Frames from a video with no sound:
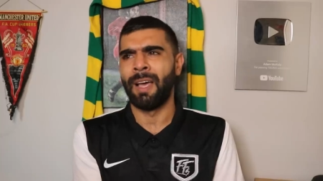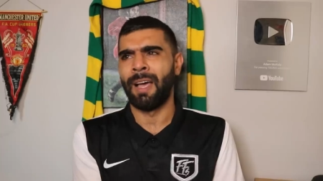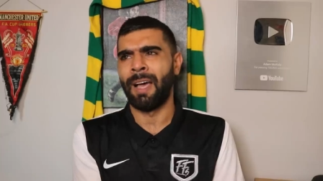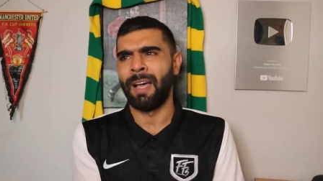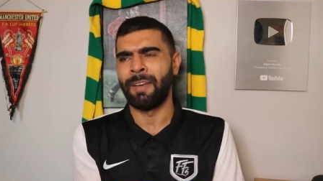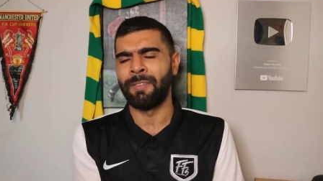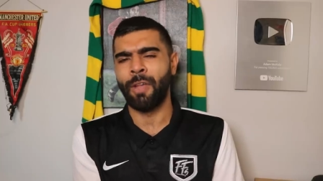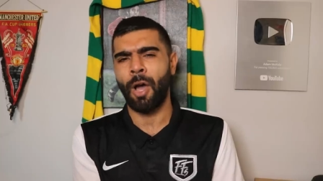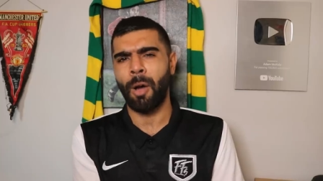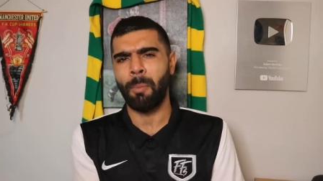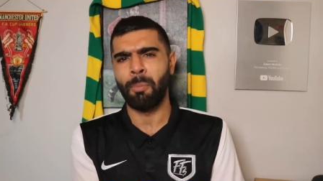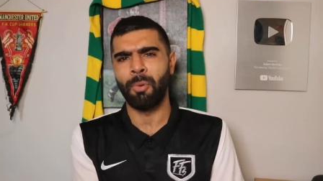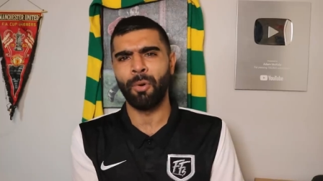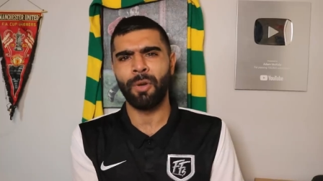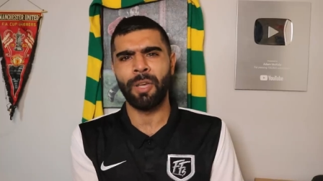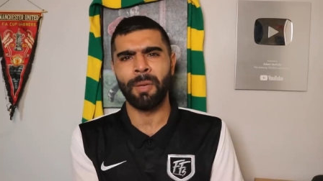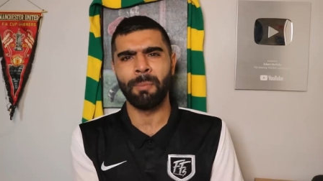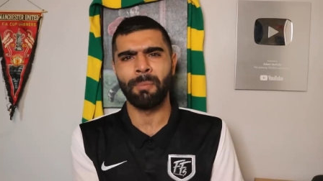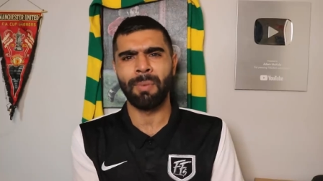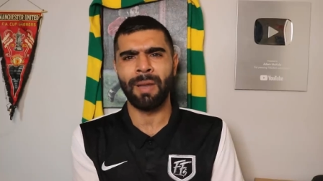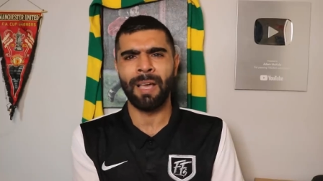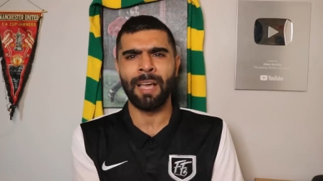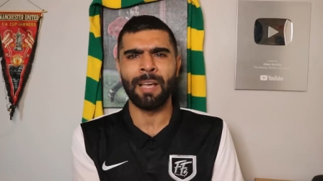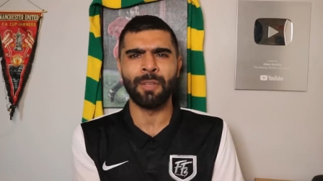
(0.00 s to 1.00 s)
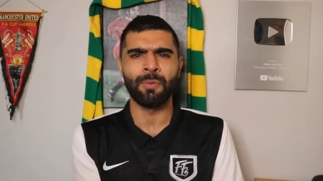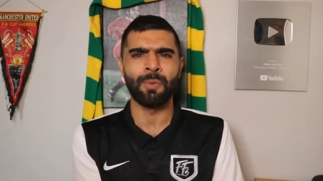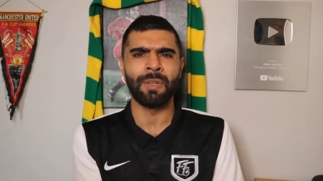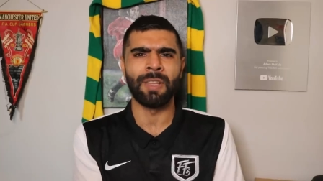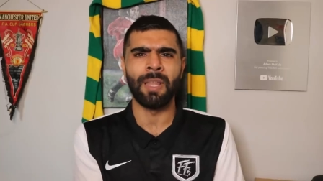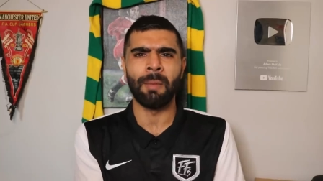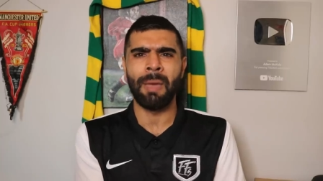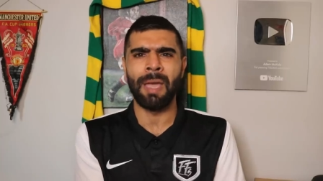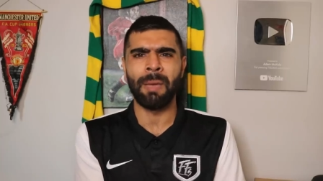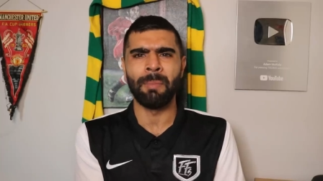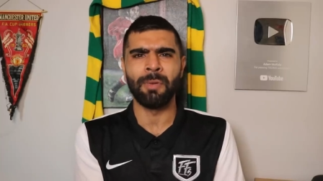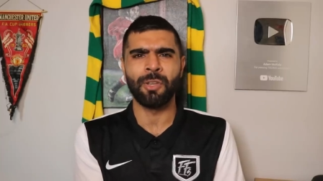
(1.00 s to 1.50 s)
and not booking players when
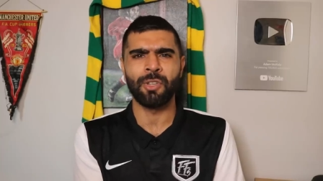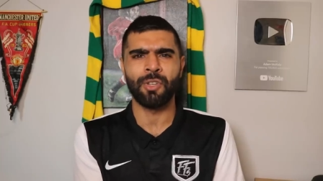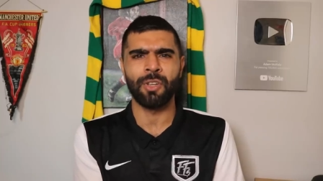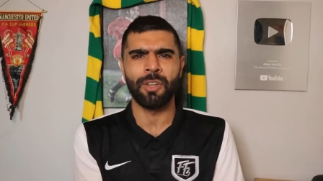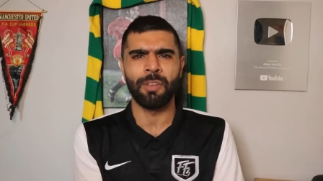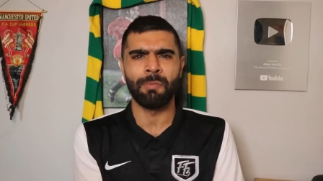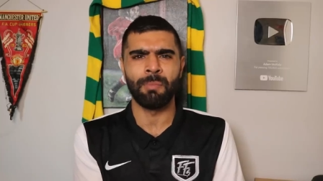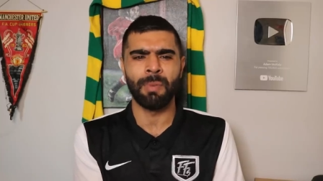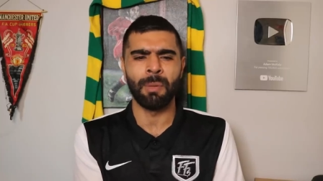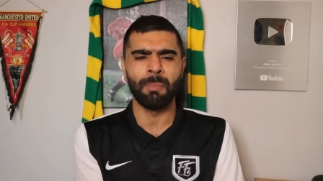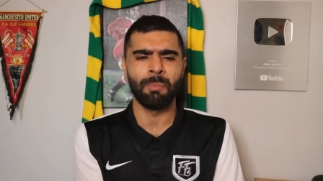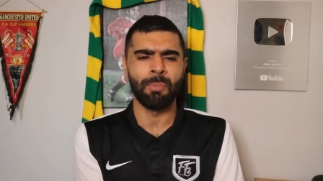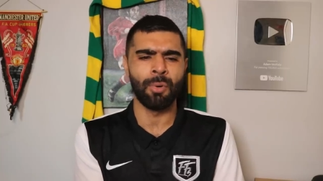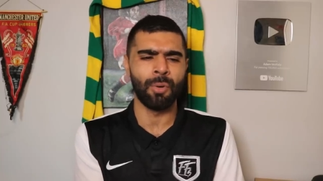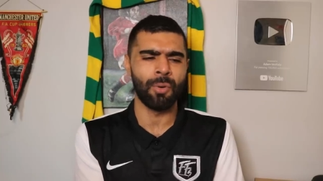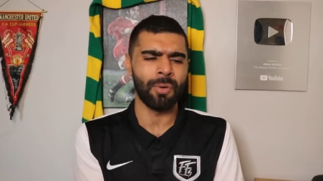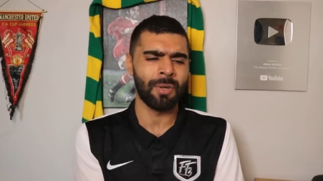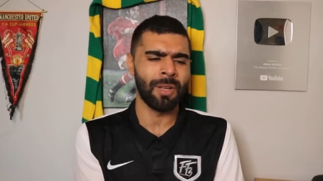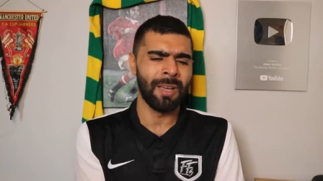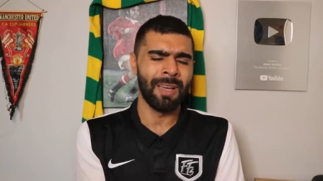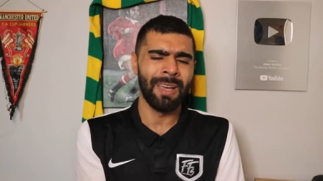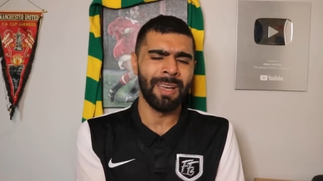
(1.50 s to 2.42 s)
they maybe should have been booked.